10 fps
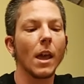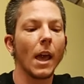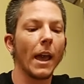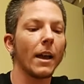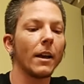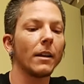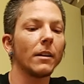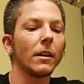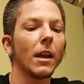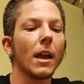
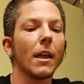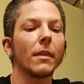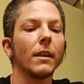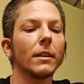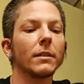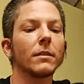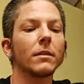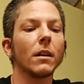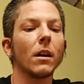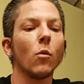And this,
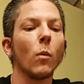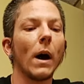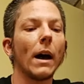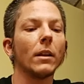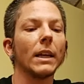while